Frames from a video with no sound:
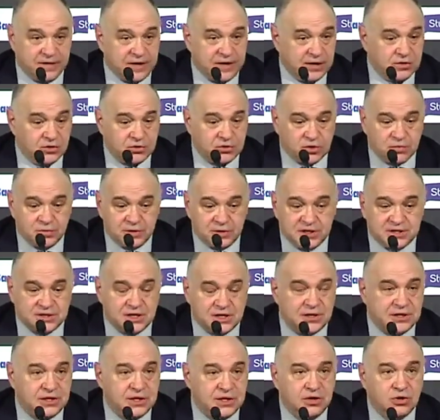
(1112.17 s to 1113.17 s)
We
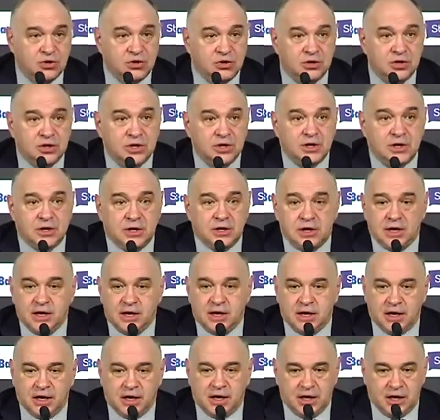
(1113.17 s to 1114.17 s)
couldn't
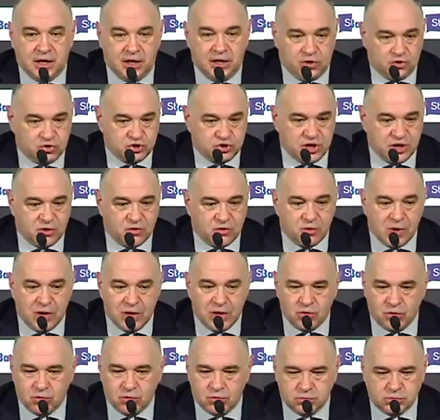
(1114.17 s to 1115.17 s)
make any other
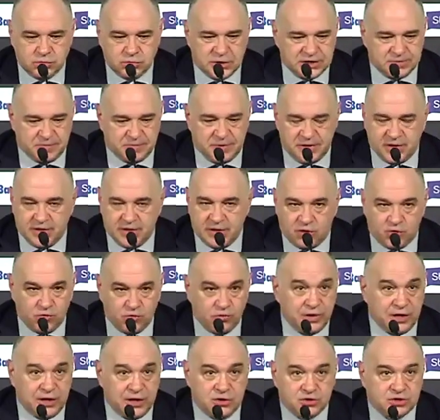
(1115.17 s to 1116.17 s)
foul as
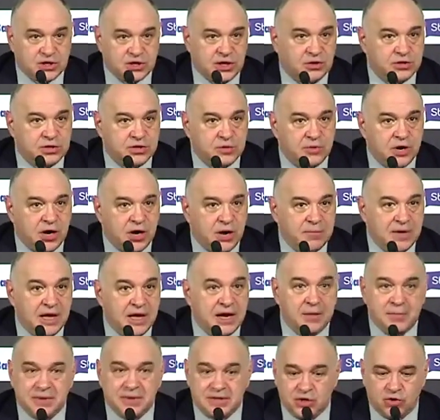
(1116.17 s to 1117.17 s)
Tompkins missed
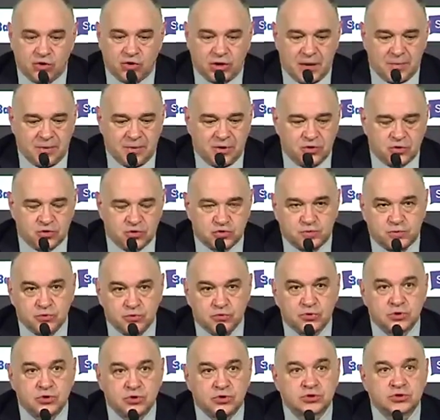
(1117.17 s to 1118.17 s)
the
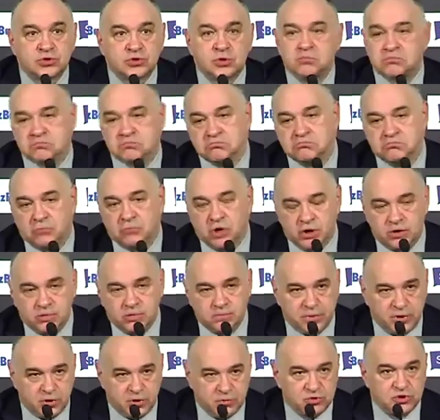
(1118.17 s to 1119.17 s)
shot. They scored
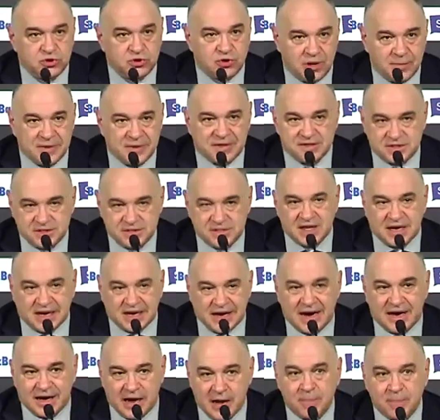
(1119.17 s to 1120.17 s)
2 more points,
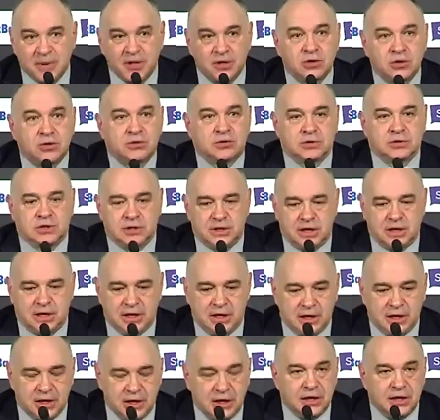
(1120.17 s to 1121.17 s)
but we were able
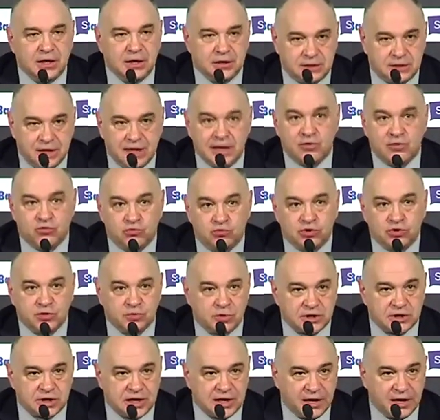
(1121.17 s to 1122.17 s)
to put the
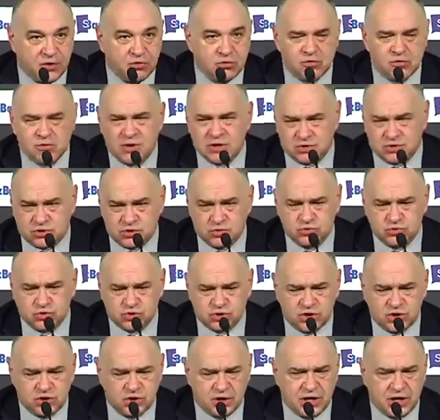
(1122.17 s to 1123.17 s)
ball in movement
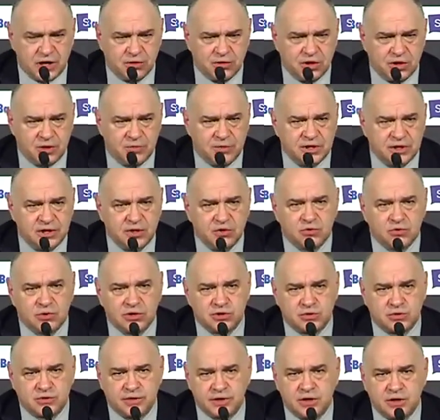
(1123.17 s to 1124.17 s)
quickly and have a
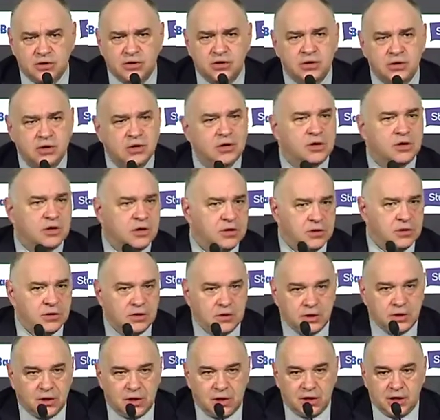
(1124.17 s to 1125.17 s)
last attack with 4 or
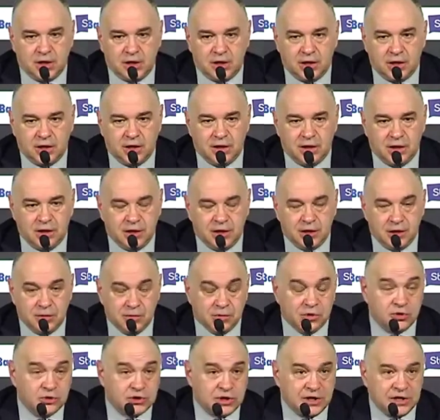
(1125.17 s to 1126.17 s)
5 seconds to
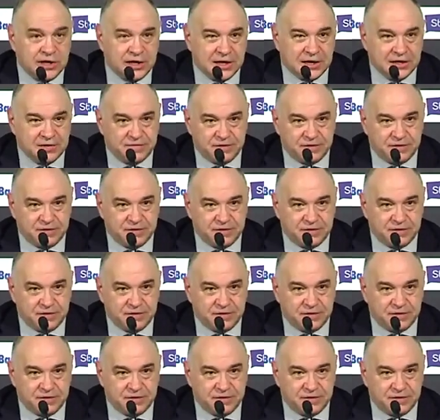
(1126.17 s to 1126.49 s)
go.